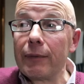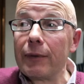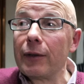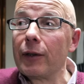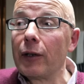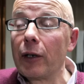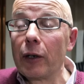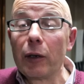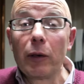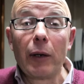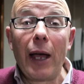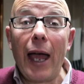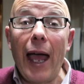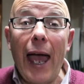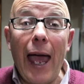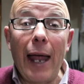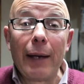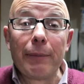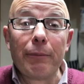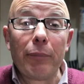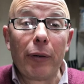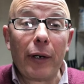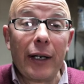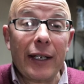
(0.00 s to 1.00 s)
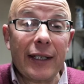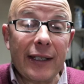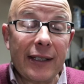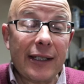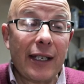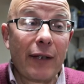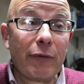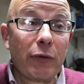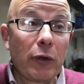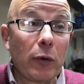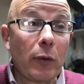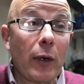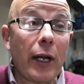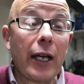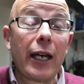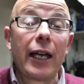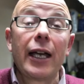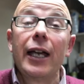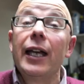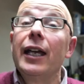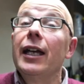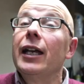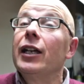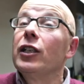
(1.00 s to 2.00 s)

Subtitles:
you know, handprints everywhere.